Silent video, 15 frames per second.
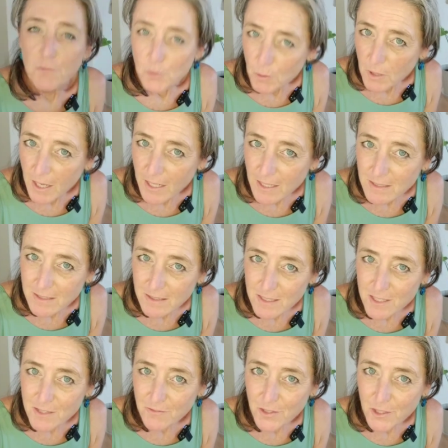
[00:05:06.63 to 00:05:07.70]
you liked
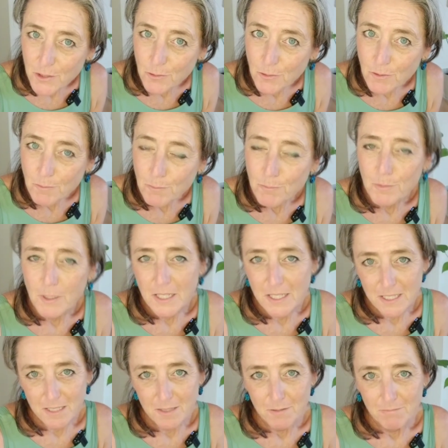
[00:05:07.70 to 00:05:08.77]
this video,
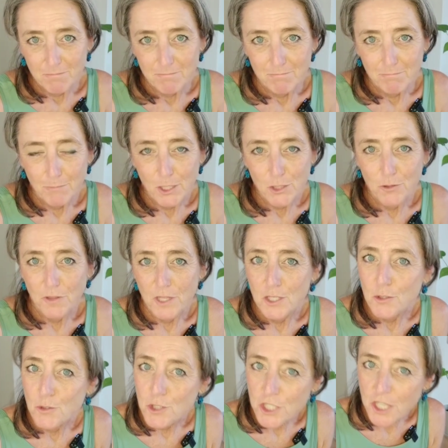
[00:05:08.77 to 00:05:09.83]
please make sure that you
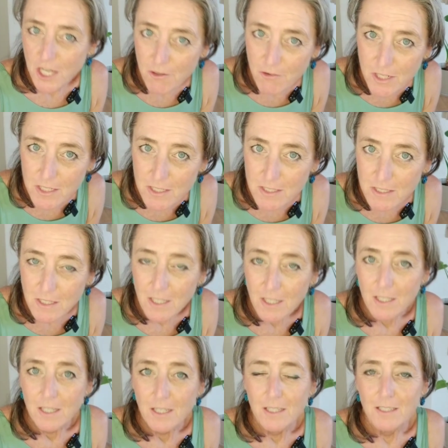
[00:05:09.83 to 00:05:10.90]
share it,
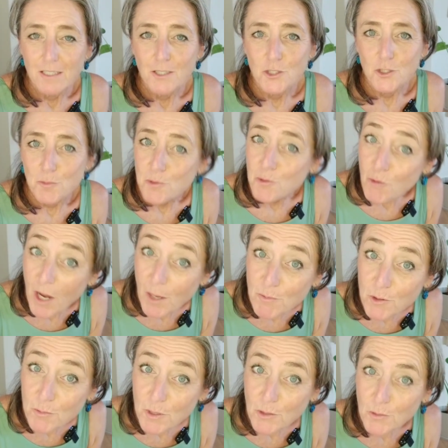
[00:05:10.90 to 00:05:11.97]
subscribe
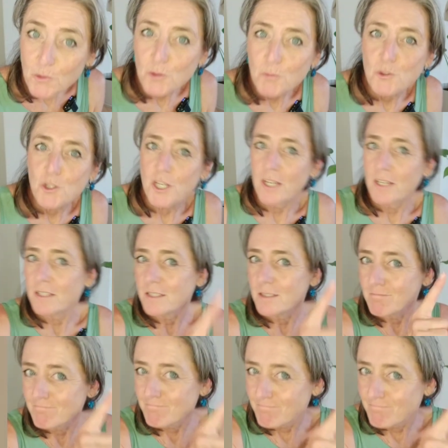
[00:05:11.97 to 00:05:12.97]
to my YouTube channel,